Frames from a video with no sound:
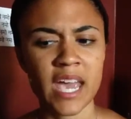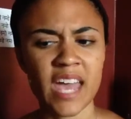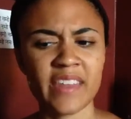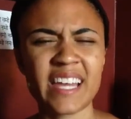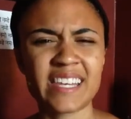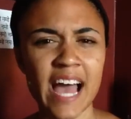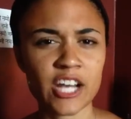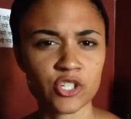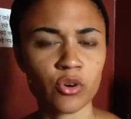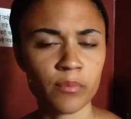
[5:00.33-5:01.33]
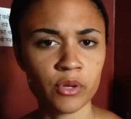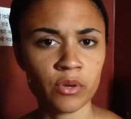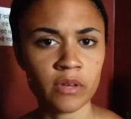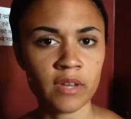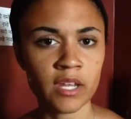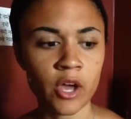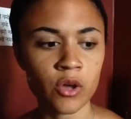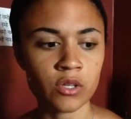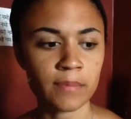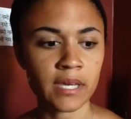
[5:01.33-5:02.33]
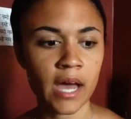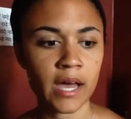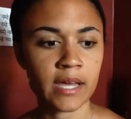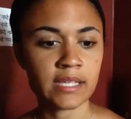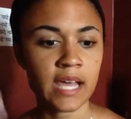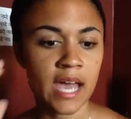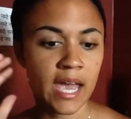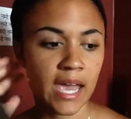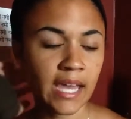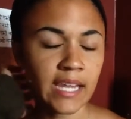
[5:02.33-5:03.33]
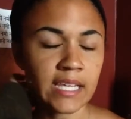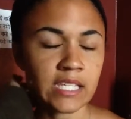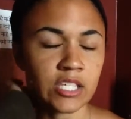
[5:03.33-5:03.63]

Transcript: in like natural beauty videos because it is